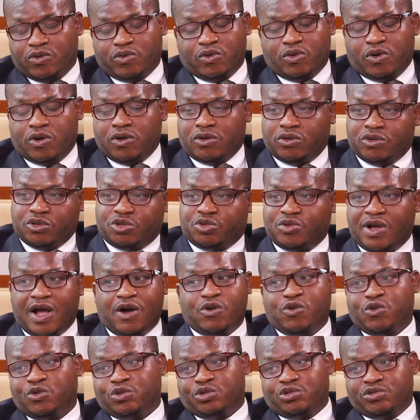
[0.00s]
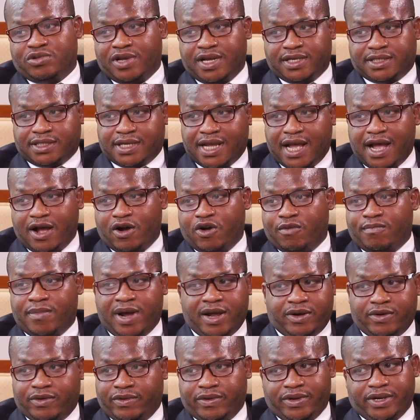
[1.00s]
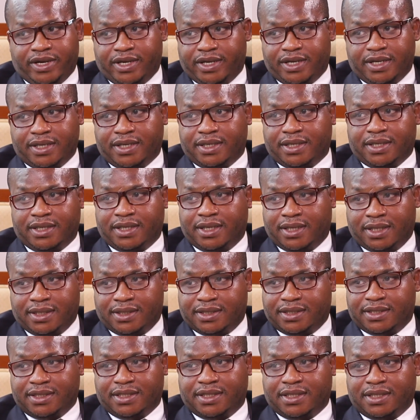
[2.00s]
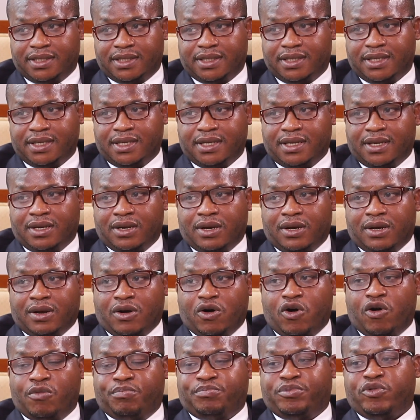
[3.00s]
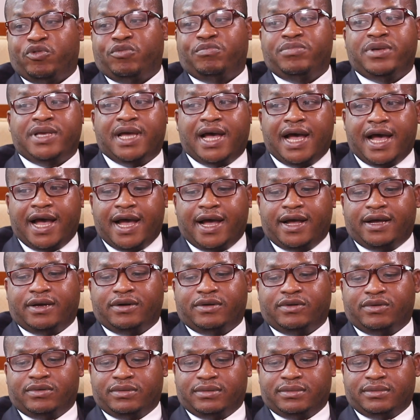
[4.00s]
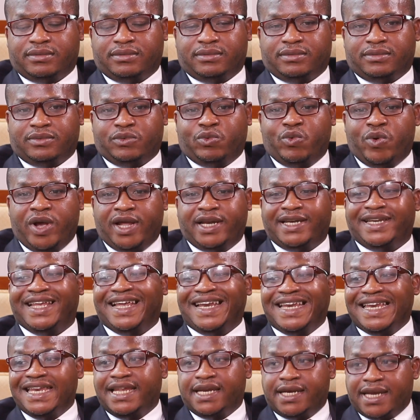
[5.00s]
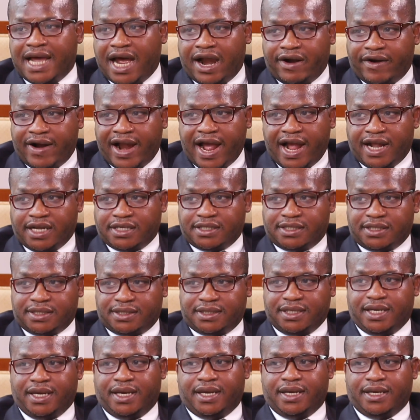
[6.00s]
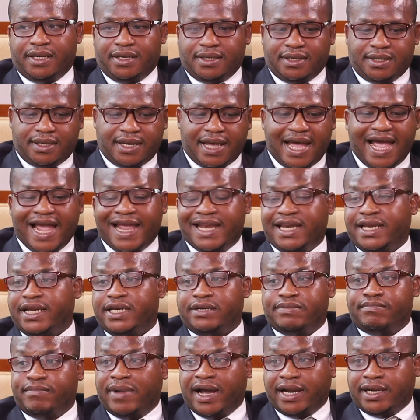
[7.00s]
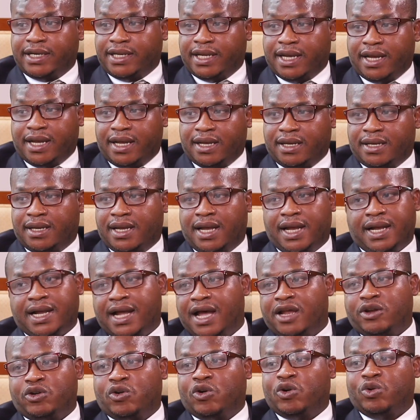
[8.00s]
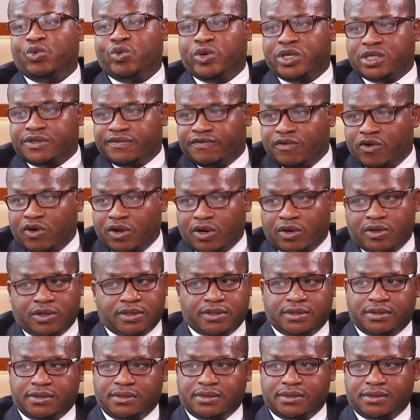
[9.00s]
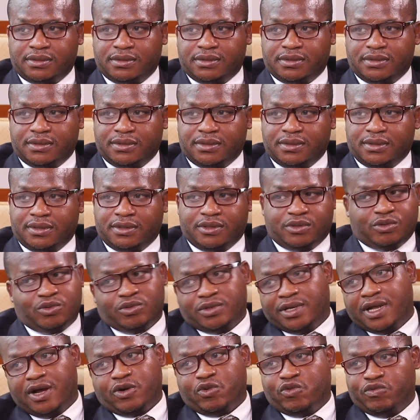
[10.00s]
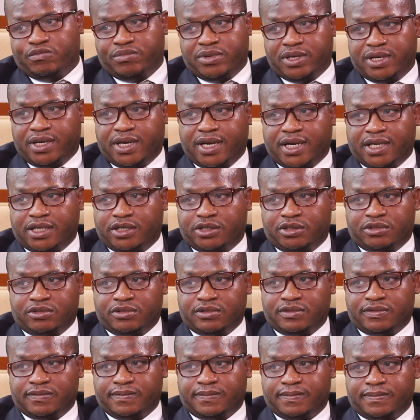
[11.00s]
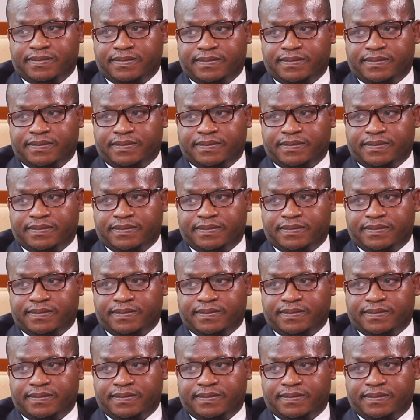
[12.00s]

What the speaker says: Also, I won't ask how man or into or to be a when the need arise. Say I need money, I can always fall on. So that could be the issue.